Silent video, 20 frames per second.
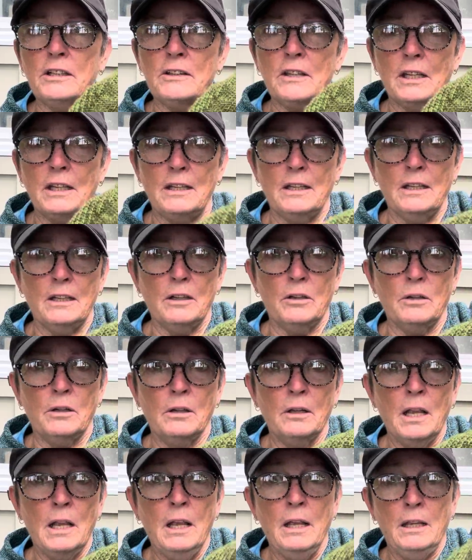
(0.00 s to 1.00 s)
the
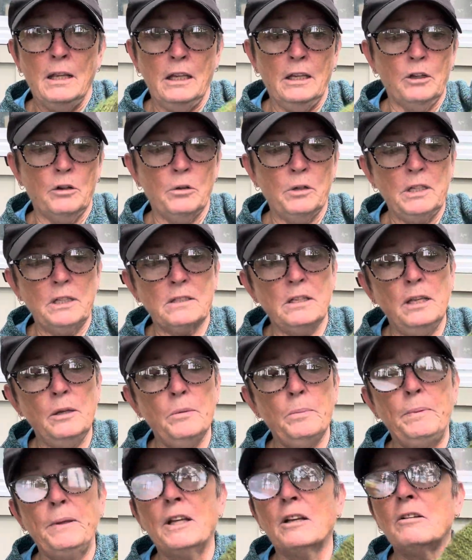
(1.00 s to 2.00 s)

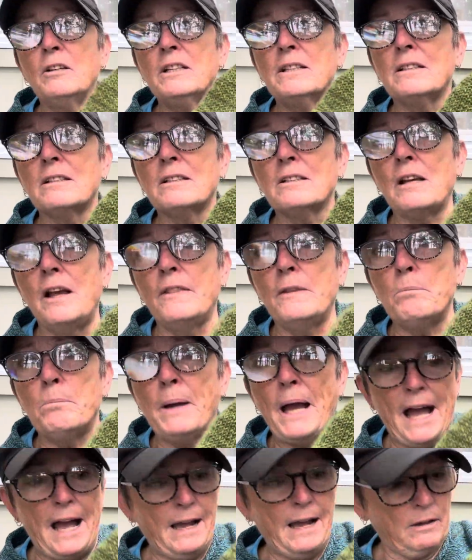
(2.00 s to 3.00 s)
hip increases on the
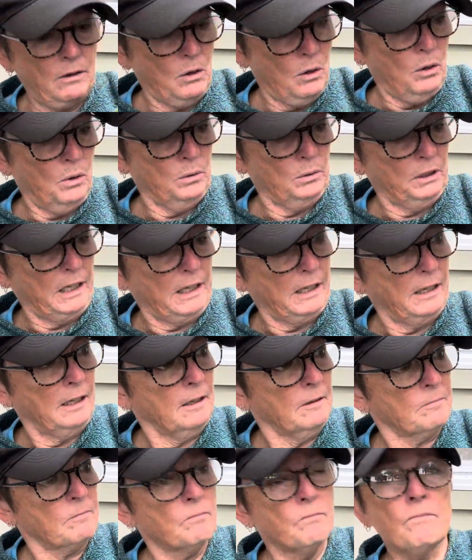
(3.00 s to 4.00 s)
back only.
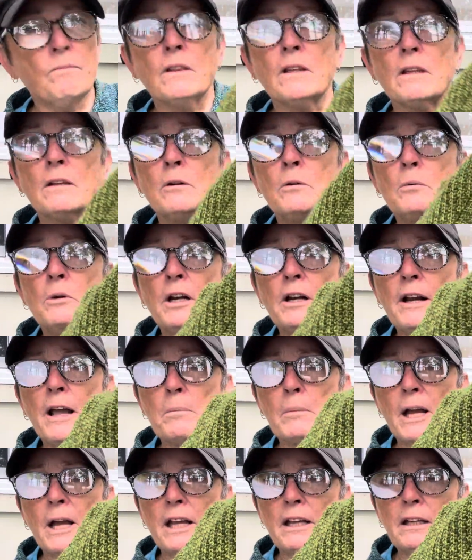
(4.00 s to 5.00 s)
Where
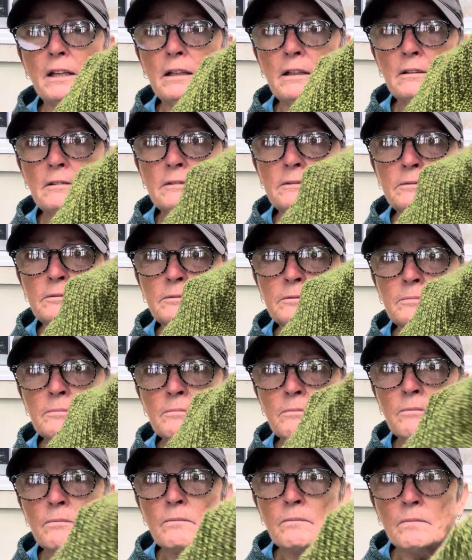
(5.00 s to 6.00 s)
am I?
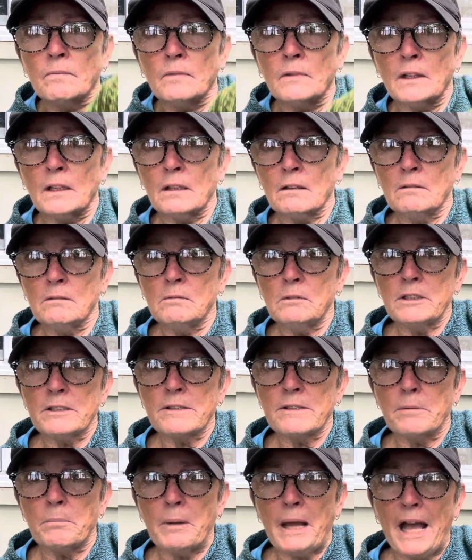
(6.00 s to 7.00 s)
Where's
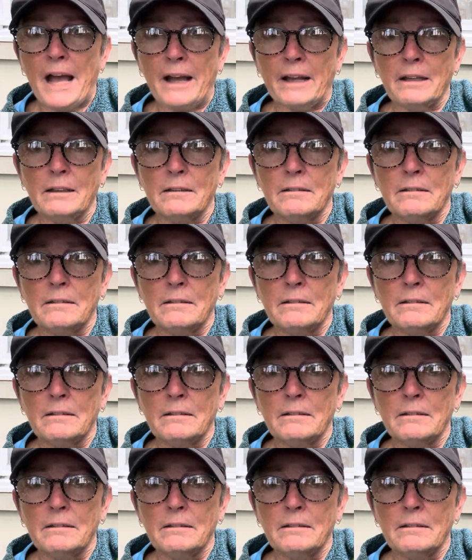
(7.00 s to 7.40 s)
the back?